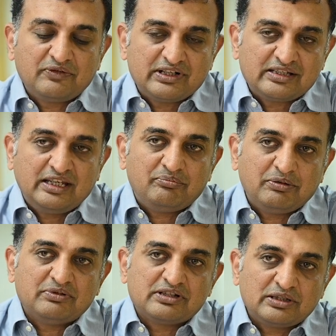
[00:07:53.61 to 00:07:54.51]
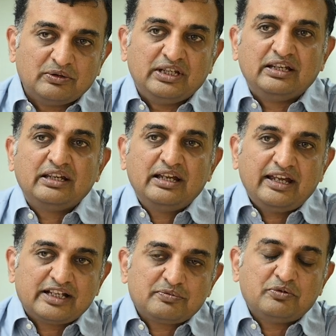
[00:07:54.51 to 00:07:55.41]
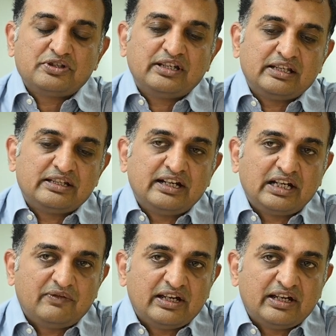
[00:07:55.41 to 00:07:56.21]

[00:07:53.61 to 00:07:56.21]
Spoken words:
we are seeing people slowly exposing generative